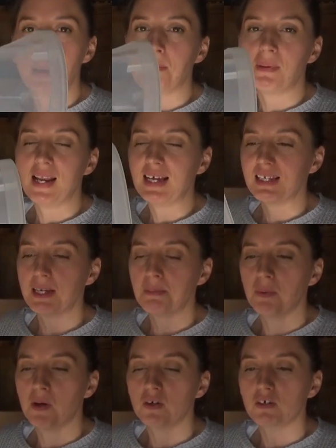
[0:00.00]
a plastic
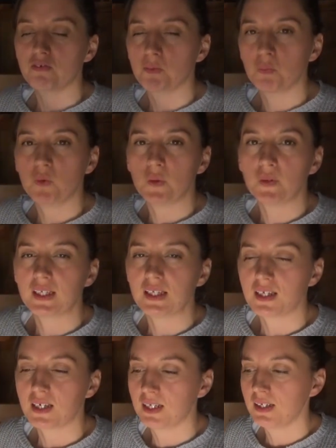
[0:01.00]
box from
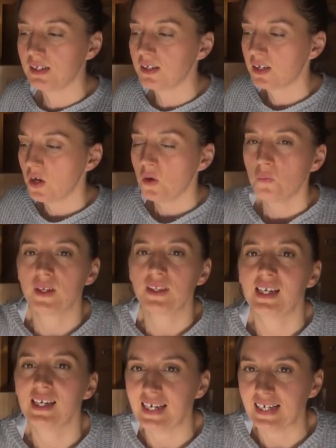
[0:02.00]
Wilkinson's with
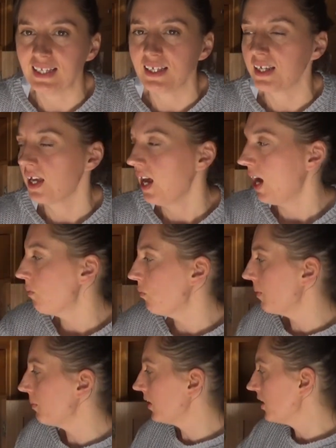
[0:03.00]
a lid, and
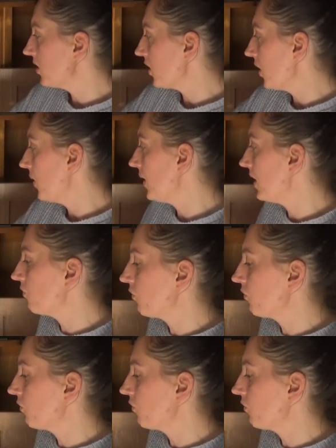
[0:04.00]
what I'm going to do is